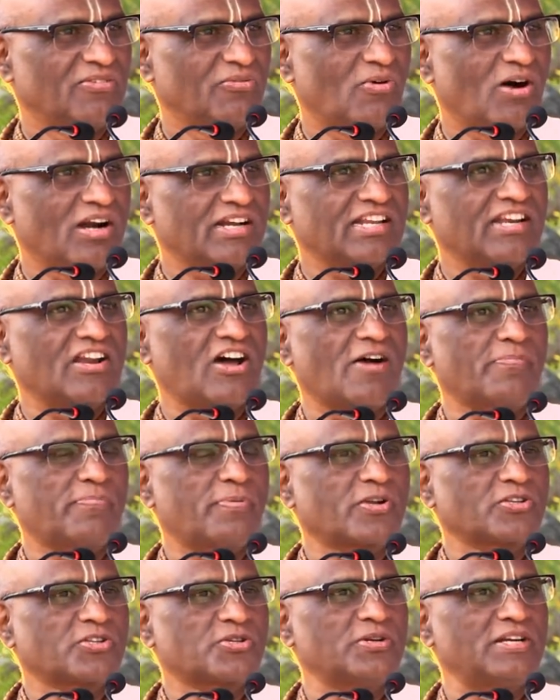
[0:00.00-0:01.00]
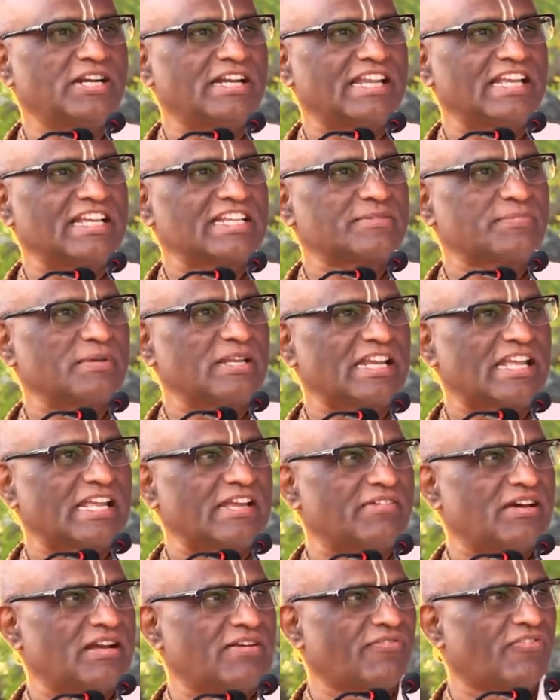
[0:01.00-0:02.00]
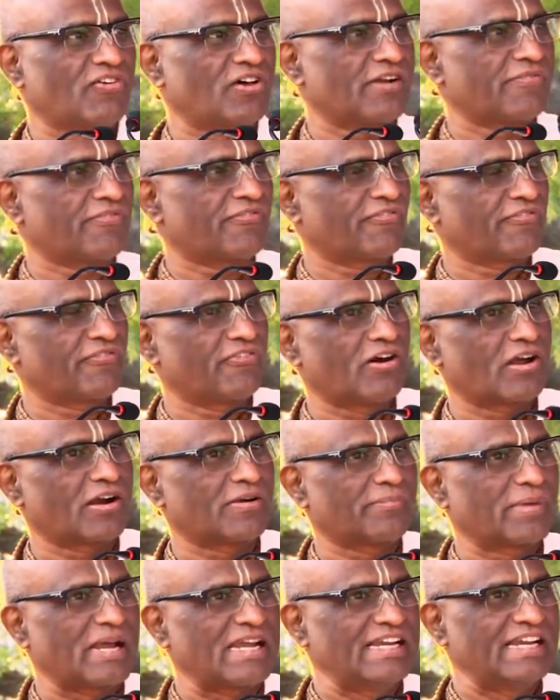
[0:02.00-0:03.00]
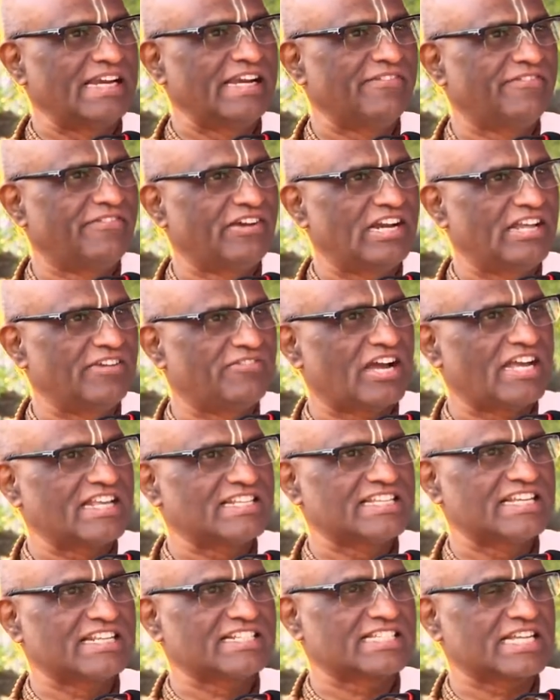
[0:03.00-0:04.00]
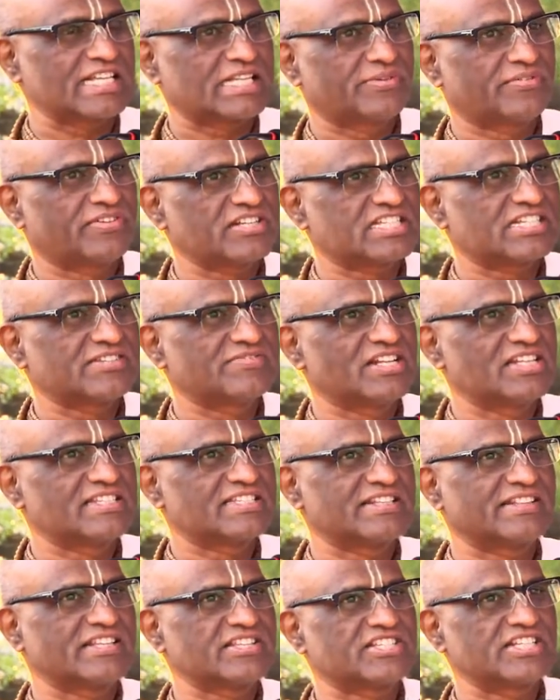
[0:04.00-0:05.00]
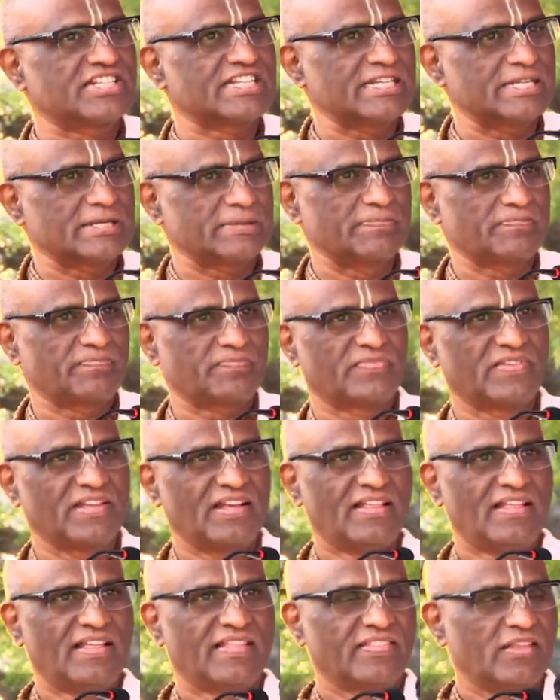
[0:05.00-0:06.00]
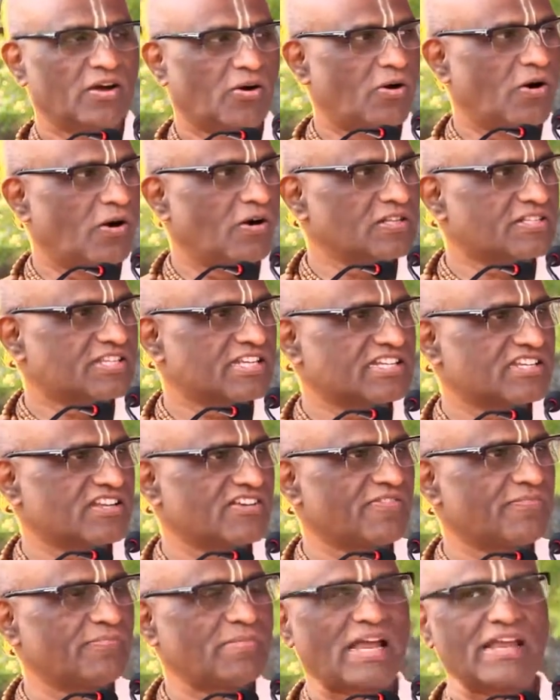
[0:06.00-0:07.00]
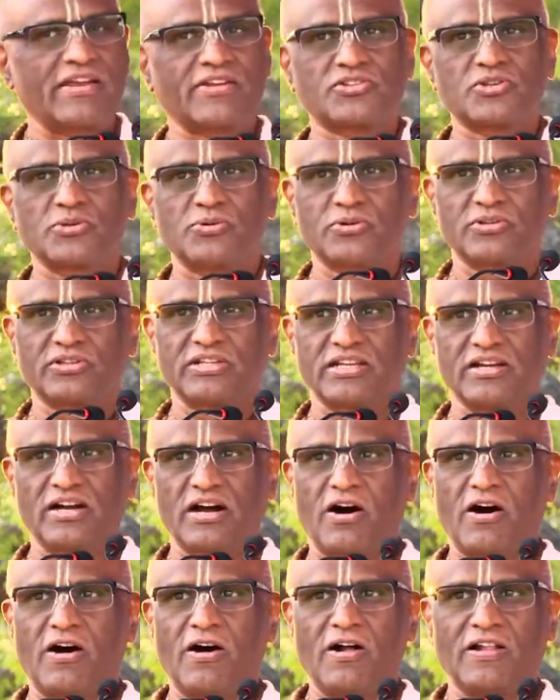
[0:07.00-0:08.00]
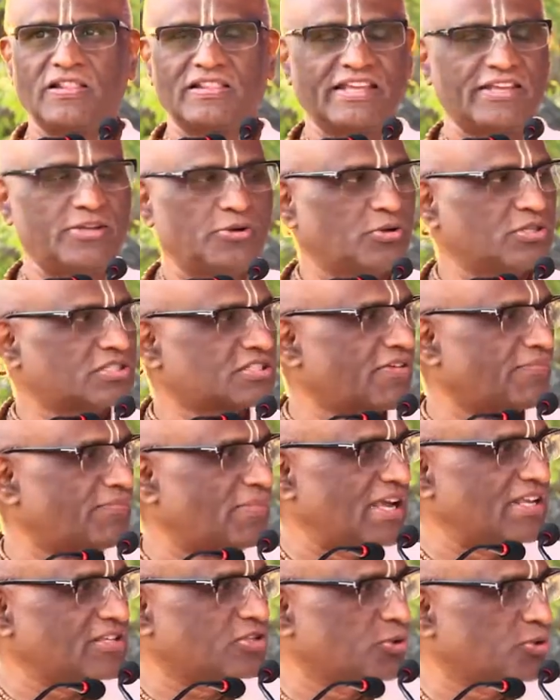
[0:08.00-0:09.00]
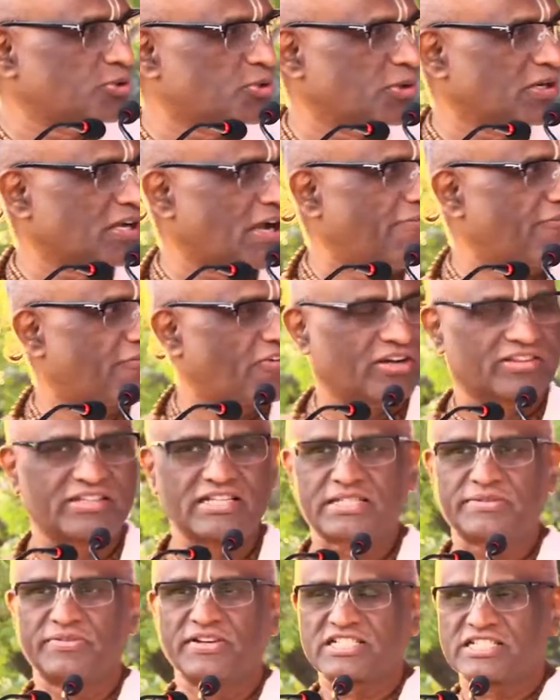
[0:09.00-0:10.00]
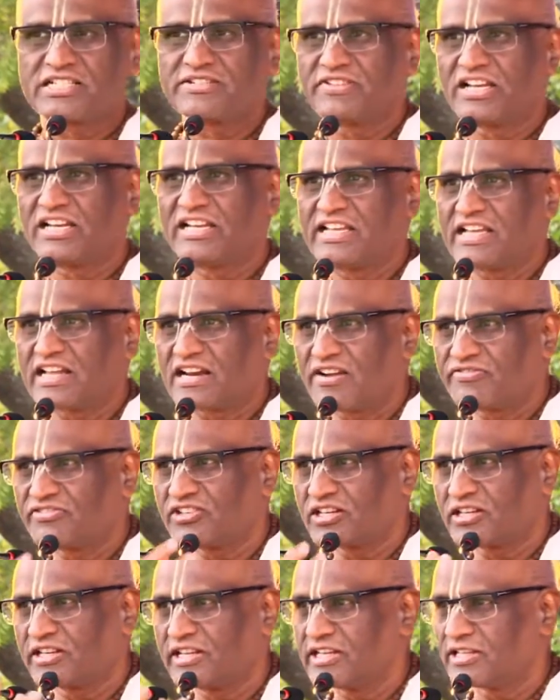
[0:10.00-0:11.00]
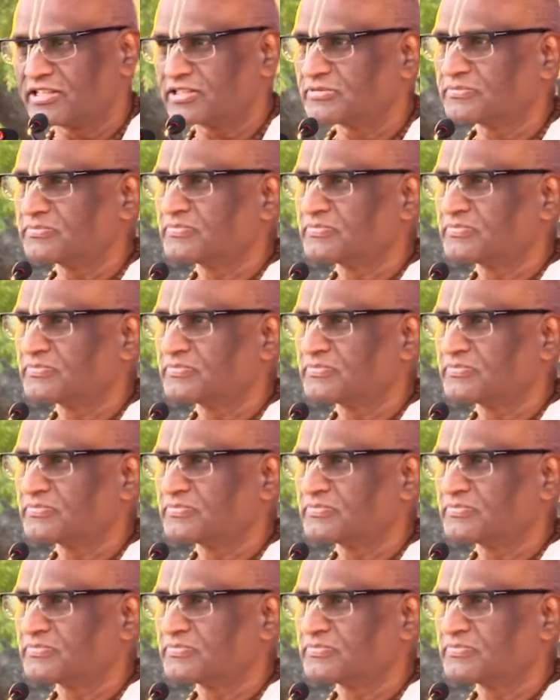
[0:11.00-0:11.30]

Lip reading: What an opportunity has been given for by devising such festivals in the city. The whole city of Mysuru, all the youths of Mysuru should come for this festival year after year.